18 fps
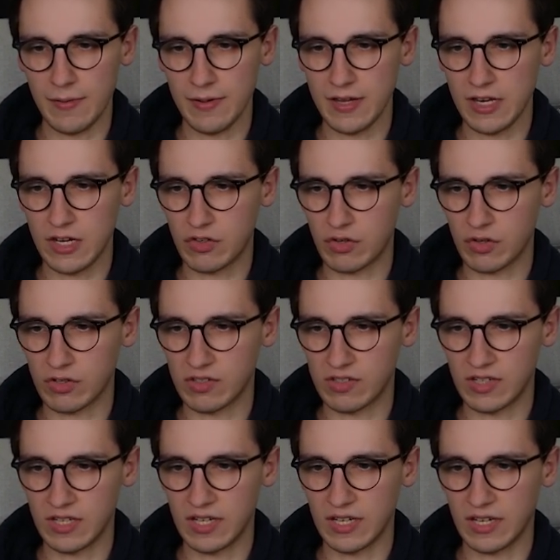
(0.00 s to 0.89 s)

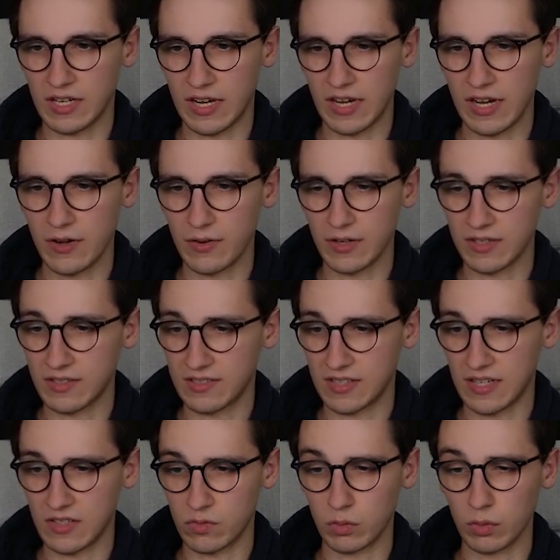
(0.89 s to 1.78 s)
Interesting. Here it
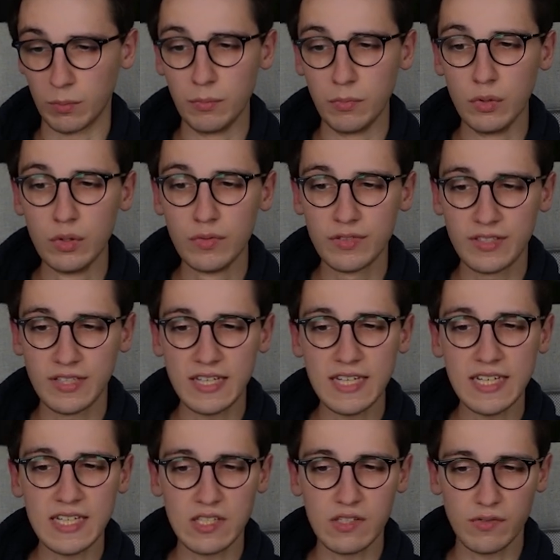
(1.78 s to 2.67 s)
says removed
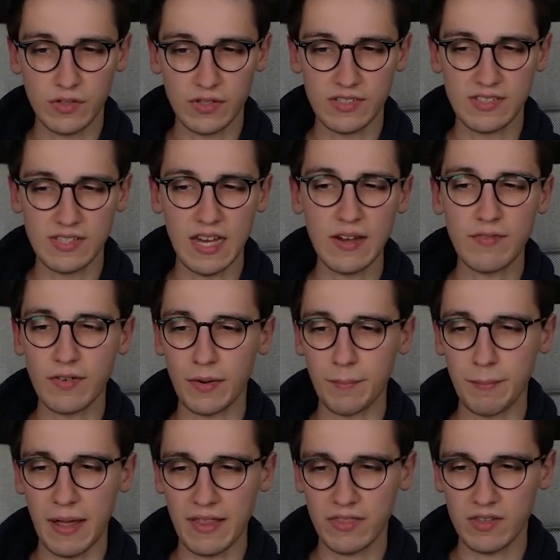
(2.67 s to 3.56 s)
keys for
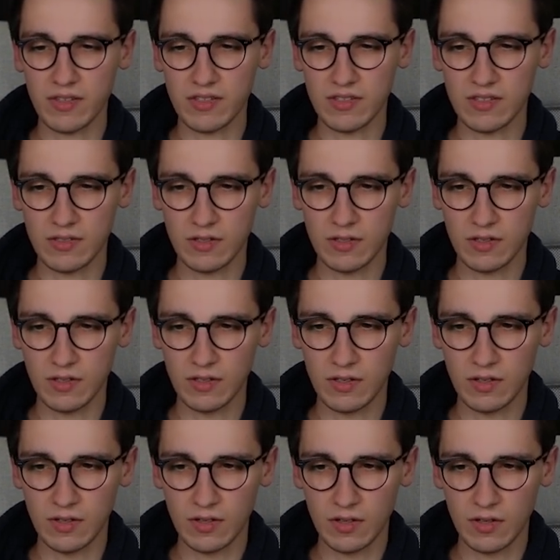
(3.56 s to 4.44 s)
safer method.
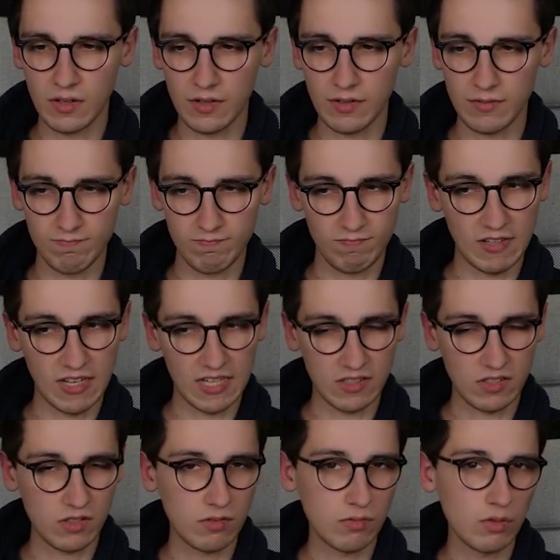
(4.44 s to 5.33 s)

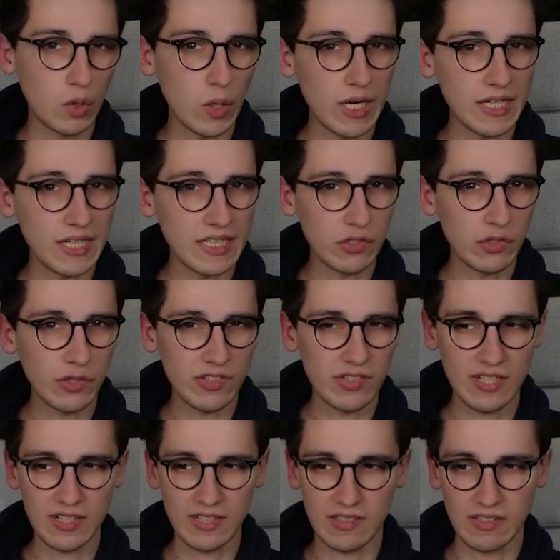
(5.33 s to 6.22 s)
That's quite
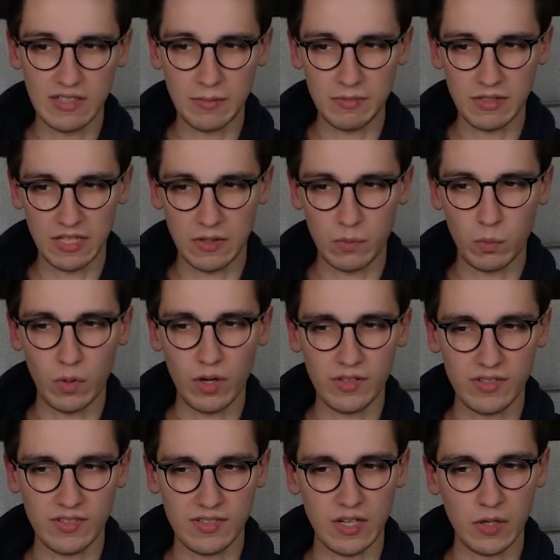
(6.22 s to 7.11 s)
interesting. It seems like
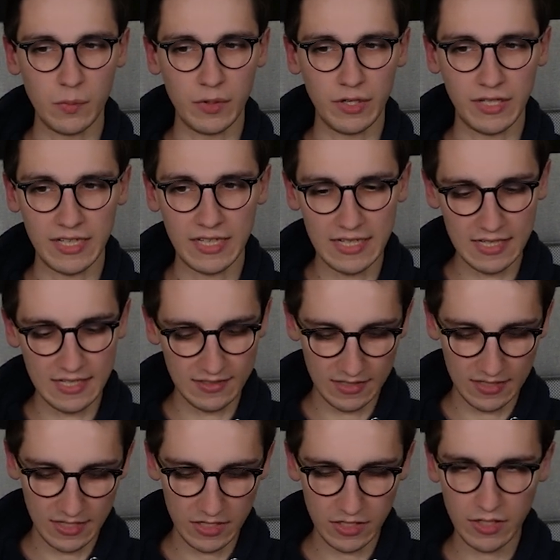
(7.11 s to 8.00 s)
once there were
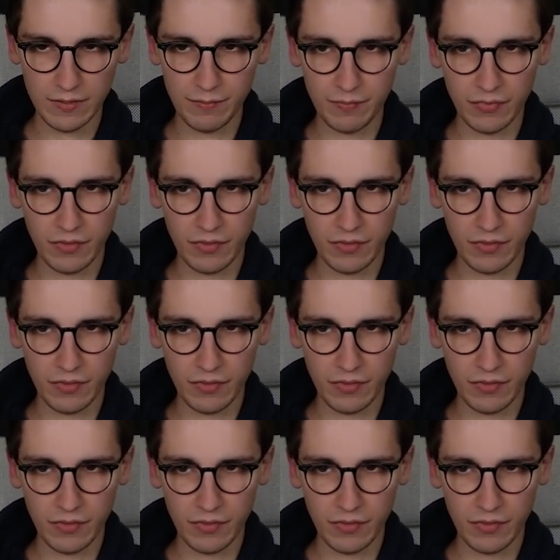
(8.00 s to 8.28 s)
keys here,